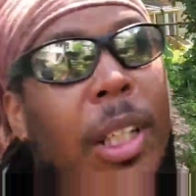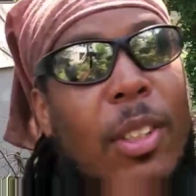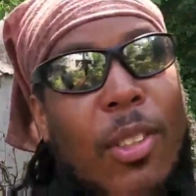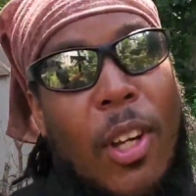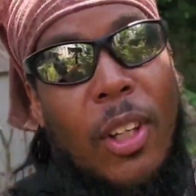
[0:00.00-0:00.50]
but
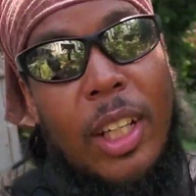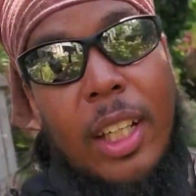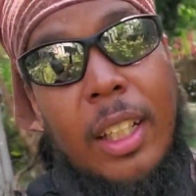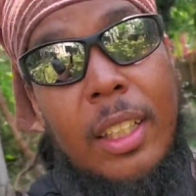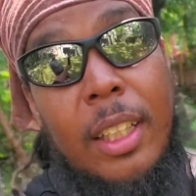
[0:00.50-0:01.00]
it's all
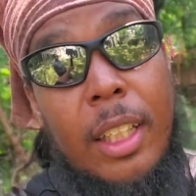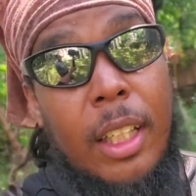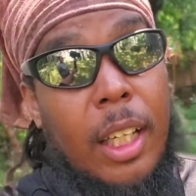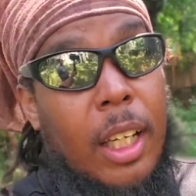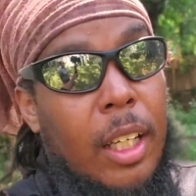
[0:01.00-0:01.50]
good.
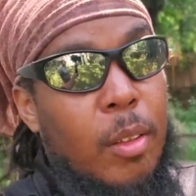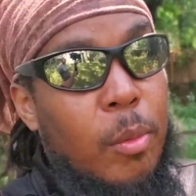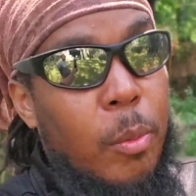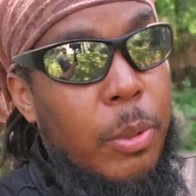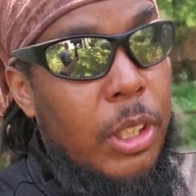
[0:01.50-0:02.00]
Um,
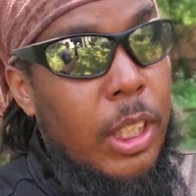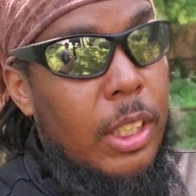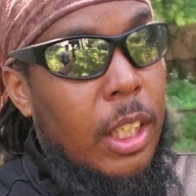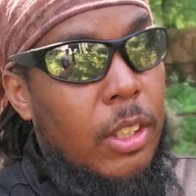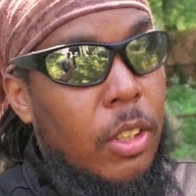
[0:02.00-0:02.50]
appreciate
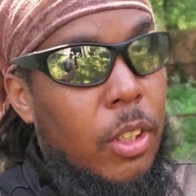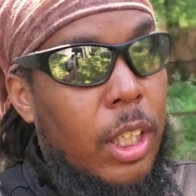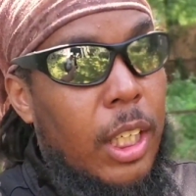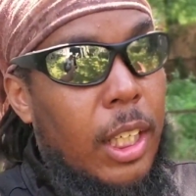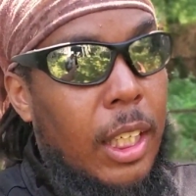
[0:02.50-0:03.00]
y'all
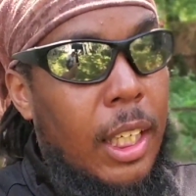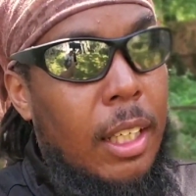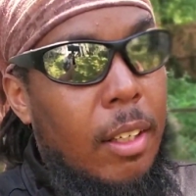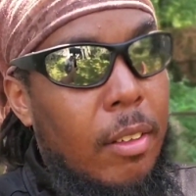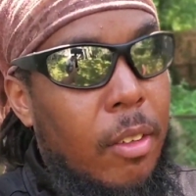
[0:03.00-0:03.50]
tuning in
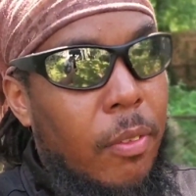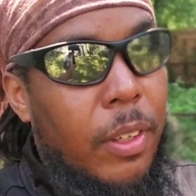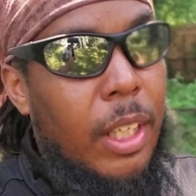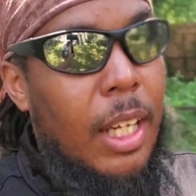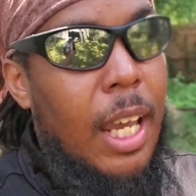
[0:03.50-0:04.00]
again. Don't
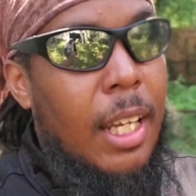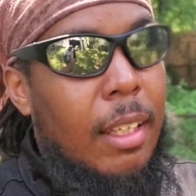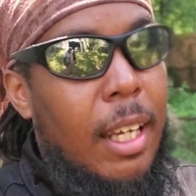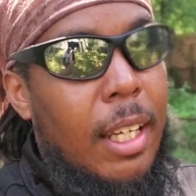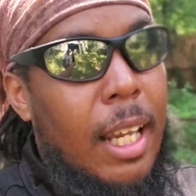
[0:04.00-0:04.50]
forget to
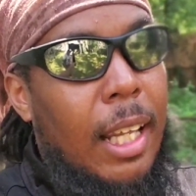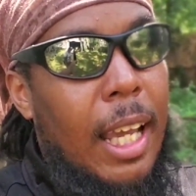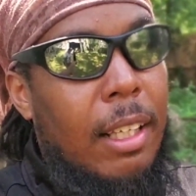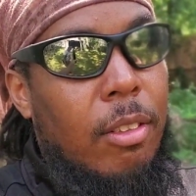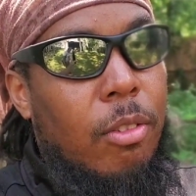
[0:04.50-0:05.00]
hit that like
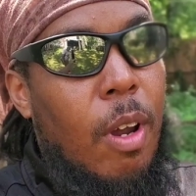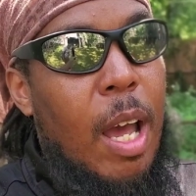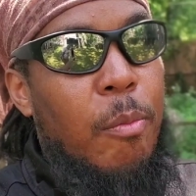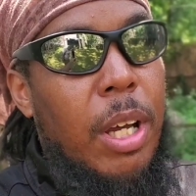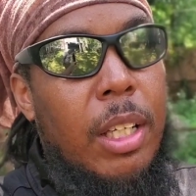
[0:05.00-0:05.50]
and
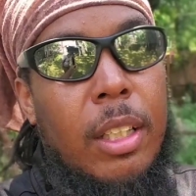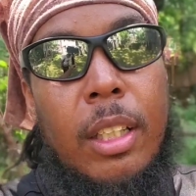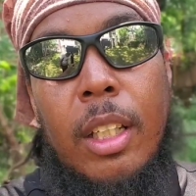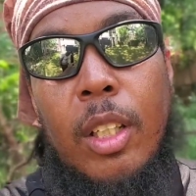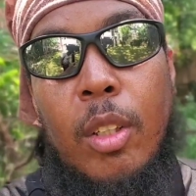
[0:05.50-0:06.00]
subscribe button.
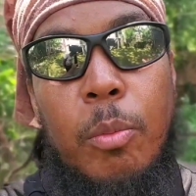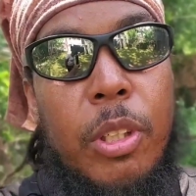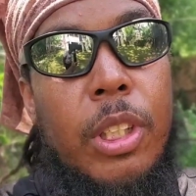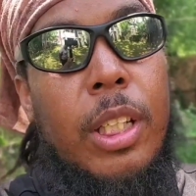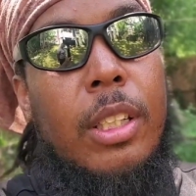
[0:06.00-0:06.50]

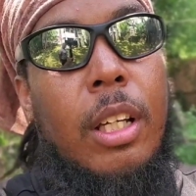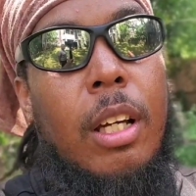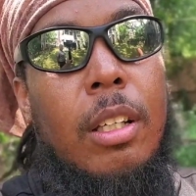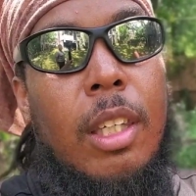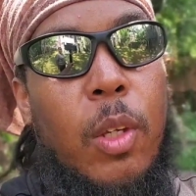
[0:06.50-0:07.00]
Appreciate
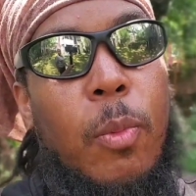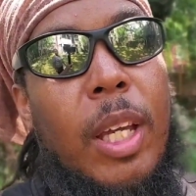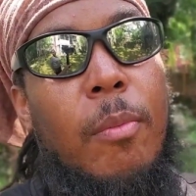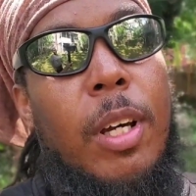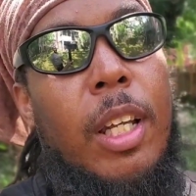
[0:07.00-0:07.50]
y'all. Keep
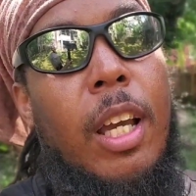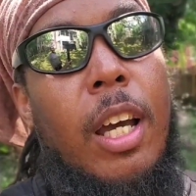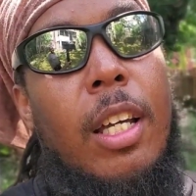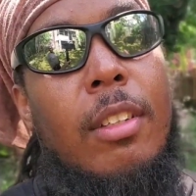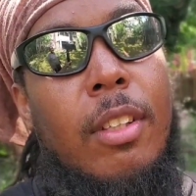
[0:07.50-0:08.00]
making money.
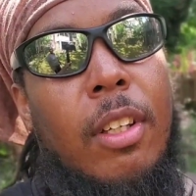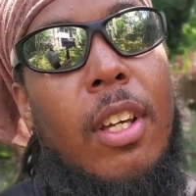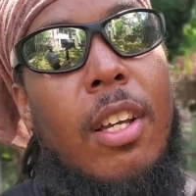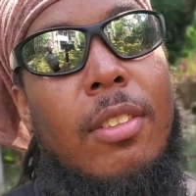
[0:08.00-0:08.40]
All right. Talk to y'all